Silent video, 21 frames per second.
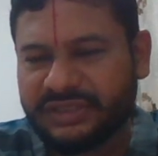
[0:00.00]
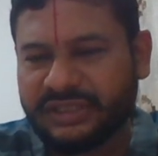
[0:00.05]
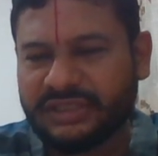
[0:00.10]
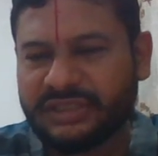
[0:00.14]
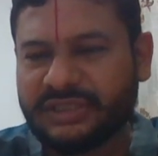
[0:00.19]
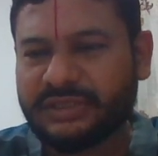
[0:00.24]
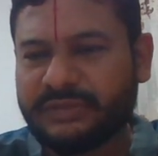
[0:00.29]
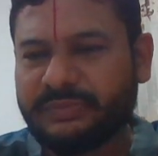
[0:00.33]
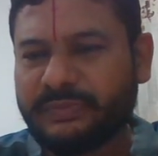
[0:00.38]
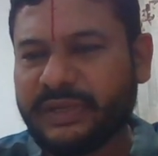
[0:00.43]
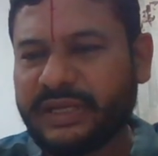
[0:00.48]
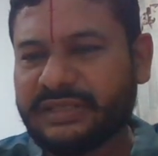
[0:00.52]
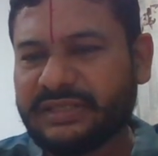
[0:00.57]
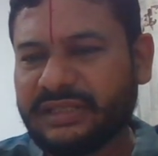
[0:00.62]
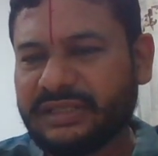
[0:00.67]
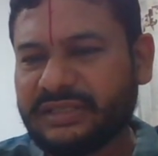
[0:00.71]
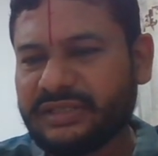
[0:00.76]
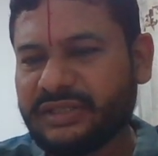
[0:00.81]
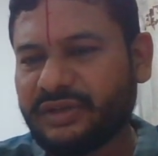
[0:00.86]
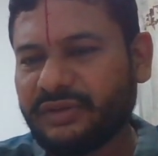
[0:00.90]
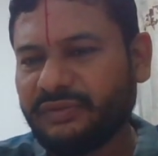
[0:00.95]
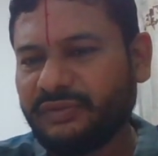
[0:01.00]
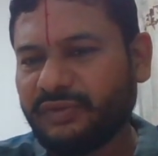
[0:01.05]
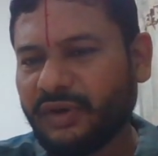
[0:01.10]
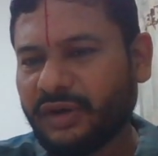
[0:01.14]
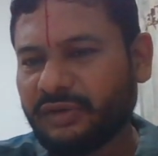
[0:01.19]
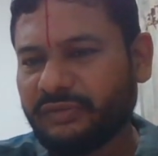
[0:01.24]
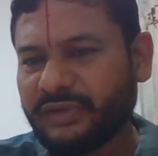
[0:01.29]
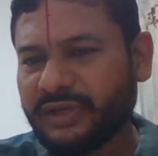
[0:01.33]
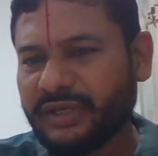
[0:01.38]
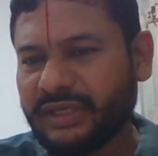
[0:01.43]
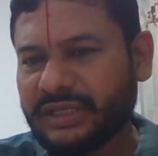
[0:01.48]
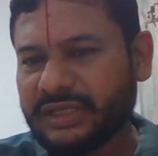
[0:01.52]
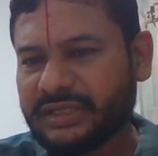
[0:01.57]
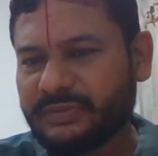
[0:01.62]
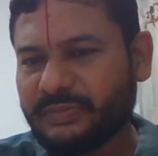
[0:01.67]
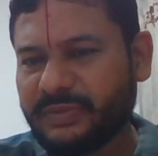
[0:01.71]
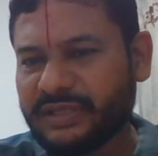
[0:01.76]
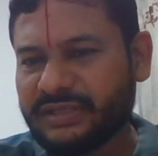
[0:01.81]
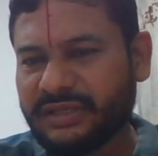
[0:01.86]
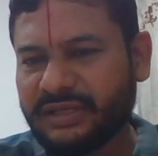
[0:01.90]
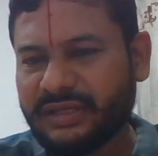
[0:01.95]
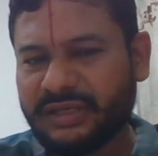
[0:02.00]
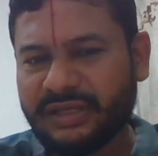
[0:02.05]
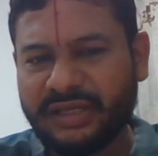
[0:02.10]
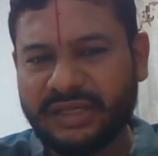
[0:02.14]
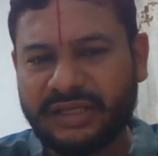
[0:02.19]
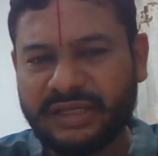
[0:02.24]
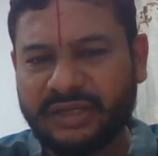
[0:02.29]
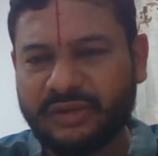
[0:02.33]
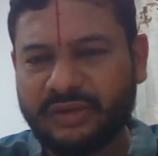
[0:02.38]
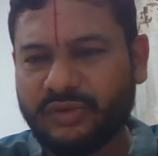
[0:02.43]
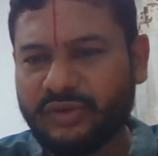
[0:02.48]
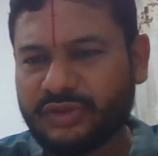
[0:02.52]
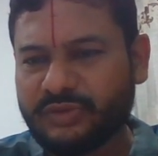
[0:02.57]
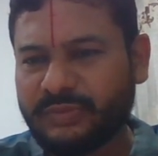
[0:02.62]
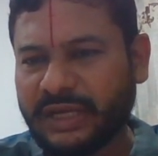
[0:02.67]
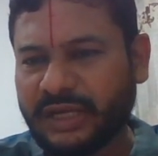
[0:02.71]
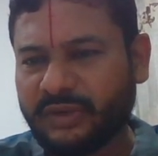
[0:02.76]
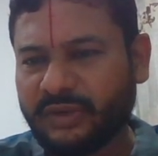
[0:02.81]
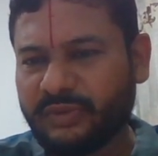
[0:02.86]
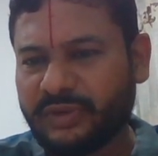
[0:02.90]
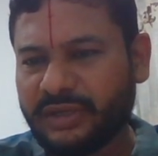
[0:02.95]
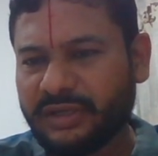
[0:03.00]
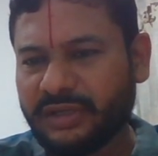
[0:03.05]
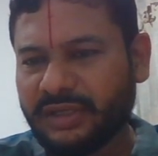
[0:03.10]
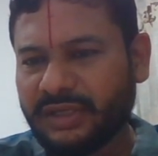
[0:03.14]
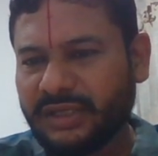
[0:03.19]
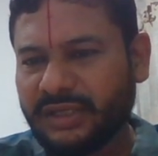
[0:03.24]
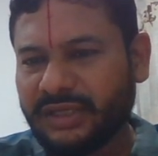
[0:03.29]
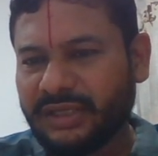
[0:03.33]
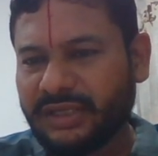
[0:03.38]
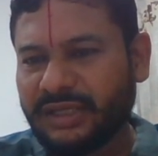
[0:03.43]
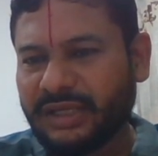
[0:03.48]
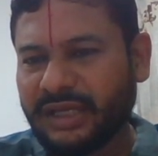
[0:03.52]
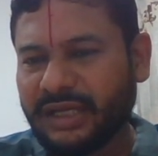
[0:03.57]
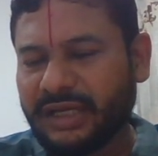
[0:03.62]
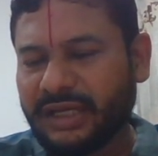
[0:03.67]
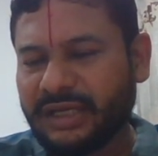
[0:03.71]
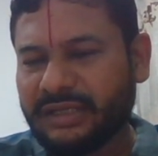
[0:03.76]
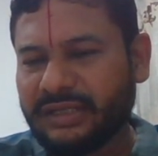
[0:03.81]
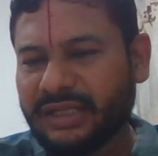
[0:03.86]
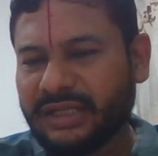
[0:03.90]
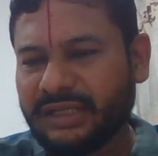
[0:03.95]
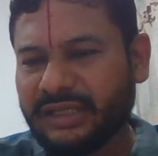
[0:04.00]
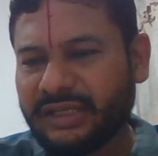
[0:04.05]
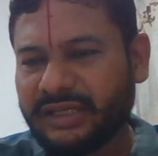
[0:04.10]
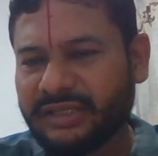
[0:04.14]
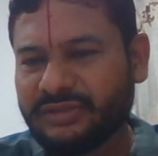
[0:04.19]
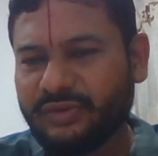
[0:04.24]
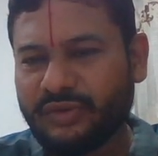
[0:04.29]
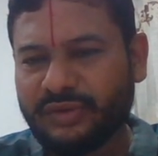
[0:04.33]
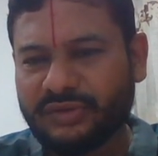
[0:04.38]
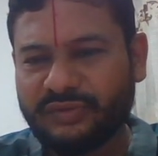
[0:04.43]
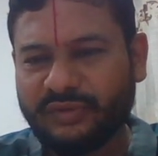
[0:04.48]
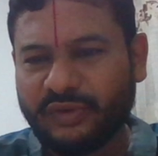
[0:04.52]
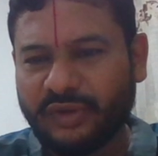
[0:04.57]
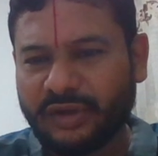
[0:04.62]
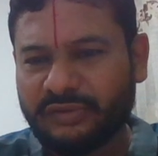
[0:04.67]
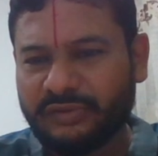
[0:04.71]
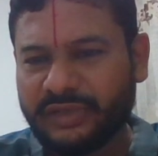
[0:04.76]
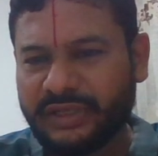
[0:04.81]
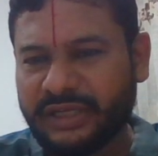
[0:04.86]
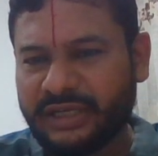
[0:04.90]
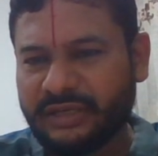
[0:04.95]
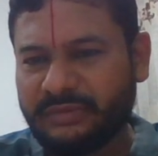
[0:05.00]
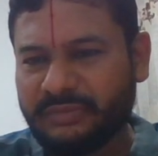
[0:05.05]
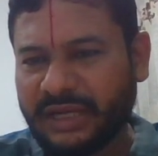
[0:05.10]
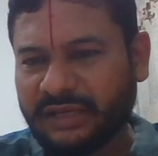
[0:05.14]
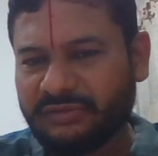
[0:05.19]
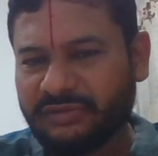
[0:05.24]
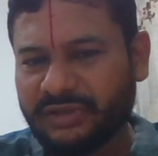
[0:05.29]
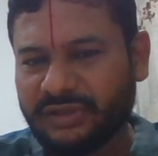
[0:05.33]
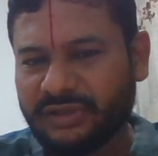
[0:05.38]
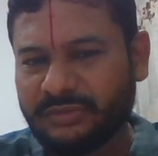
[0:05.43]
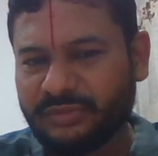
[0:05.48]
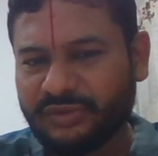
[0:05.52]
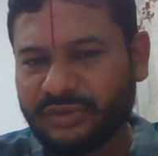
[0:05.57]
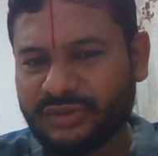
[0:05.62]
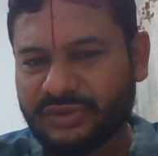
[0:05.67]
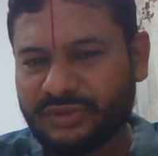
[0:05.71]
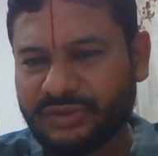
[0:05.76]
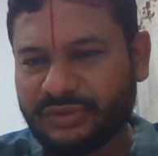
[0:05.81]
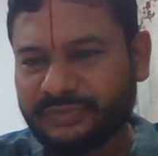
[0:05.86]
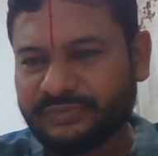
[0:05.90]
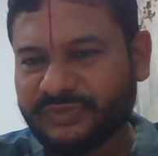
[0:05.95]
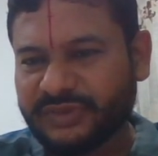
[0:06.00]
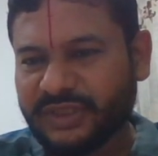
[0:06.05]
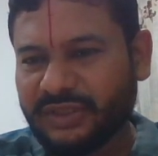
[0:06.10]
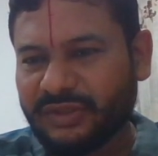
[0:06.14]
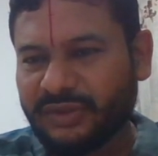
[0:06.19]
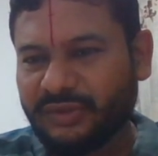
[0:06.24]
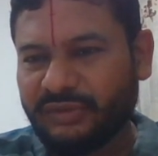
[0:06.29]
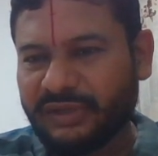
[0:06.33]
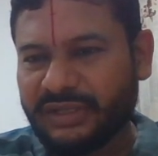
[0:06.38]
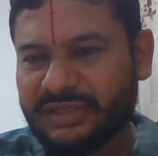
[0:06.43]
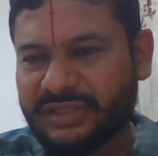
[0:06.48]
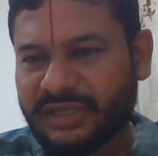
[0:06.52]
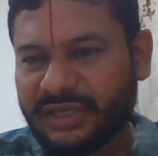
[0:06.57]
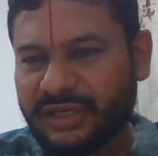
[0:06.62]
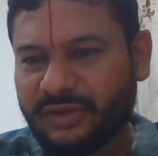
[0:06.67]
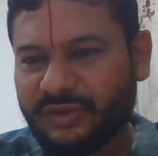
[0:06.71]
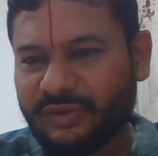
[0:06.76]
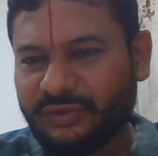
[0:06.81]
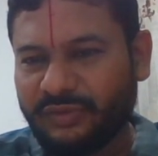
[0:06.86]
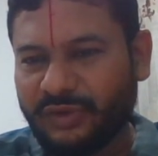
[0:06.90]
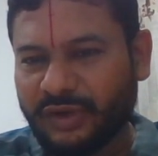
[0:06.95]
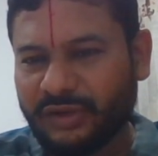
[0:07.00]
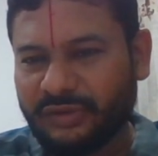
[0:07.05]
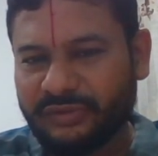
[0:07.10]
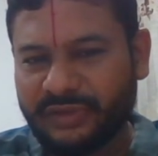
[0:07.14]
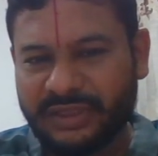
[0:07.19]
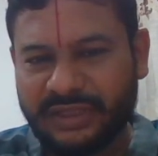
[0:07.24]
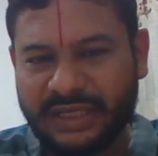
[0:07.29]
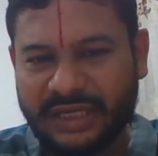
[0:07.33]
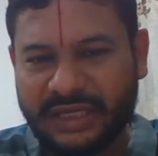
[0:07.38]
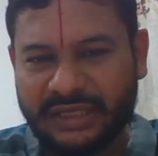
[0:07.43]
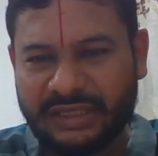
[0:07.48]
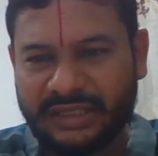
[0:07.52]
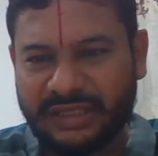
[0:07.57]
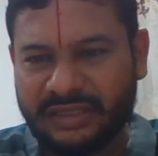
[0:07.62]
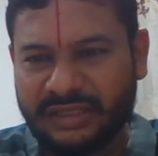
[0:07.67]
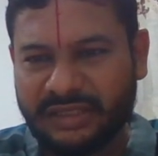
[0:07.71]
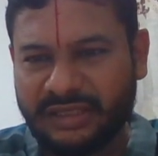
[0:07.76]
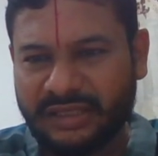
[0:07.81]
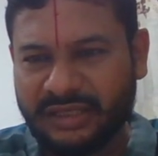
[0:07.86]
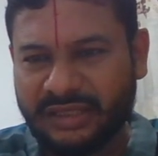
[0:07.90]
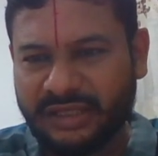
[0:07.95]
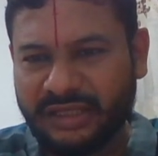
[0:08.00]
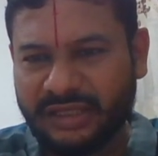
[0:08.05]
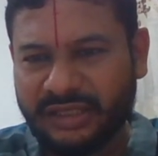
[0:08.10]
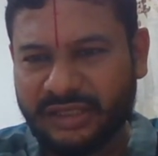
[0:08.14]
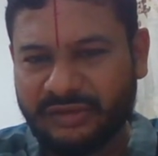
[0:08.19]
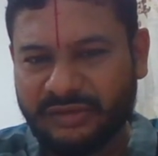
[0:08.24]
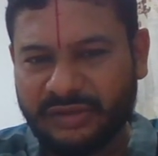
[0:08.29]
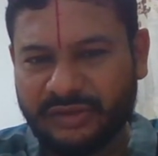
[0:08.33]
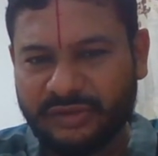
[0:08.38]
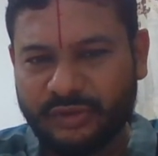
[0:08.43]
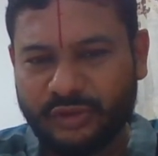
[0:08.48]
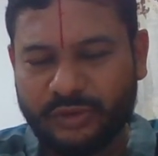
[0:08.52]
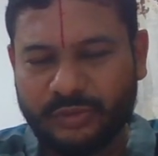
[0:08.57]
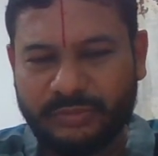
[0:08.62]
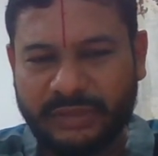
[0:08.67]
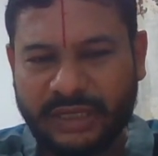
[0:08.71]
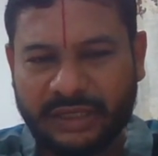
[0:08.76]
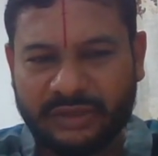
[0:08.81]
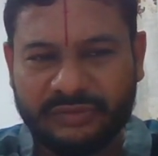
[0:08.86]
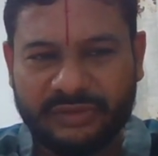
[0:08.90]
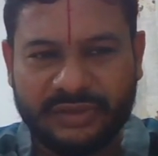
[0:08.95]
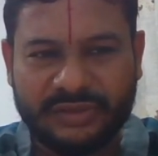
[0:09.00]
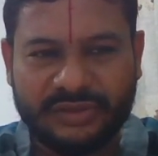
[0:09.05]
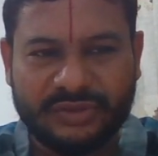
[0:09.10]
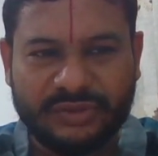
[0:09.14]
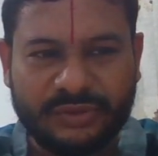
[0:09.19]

Just press, instead of forward, just press it again, it goes backward, and then it goes forward and backward both. So once it will go forward, and then again it will go backward.